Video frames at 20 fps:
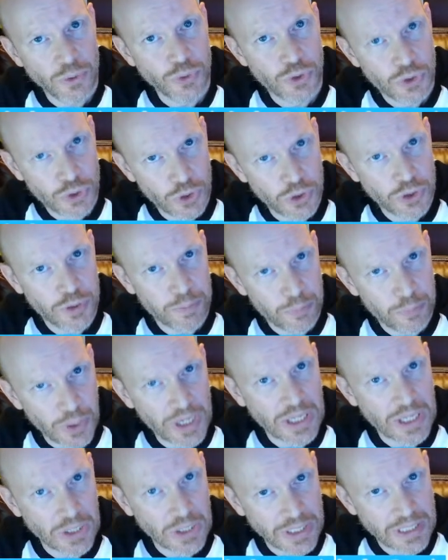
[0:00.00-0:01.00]
search
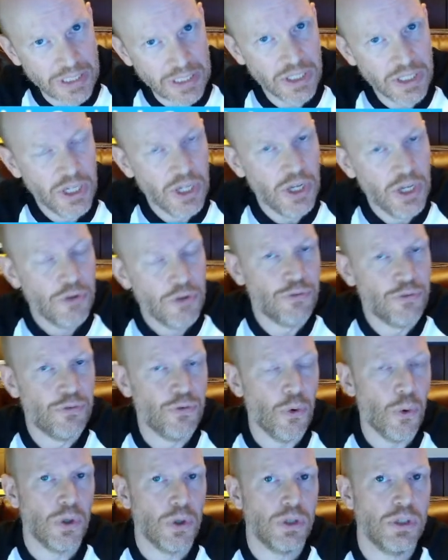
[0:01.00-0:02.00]
BrickLink
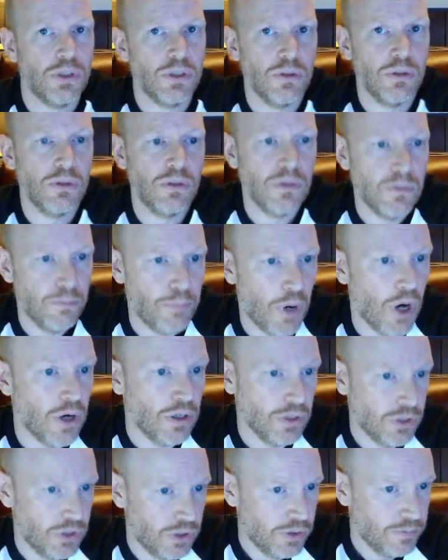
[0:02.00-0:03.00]
for
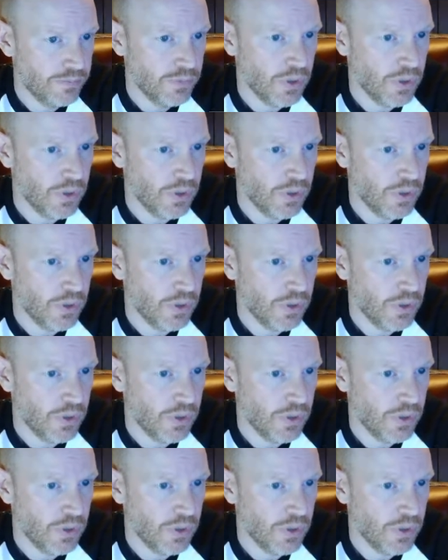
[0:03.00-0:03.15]
parts.